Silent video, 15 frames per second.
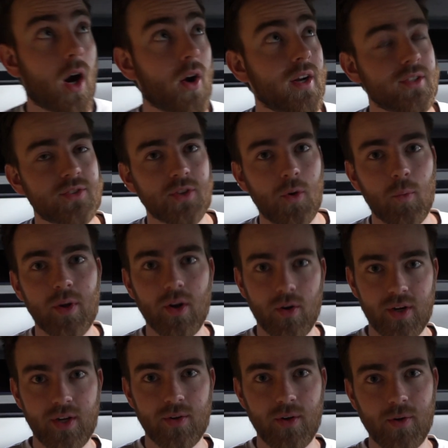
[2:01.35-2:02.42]
right, so we are
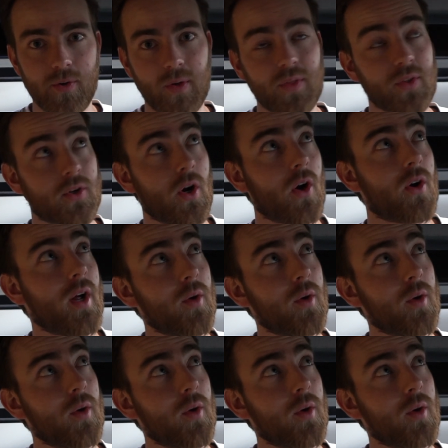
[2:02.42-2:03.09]
here underneath the car,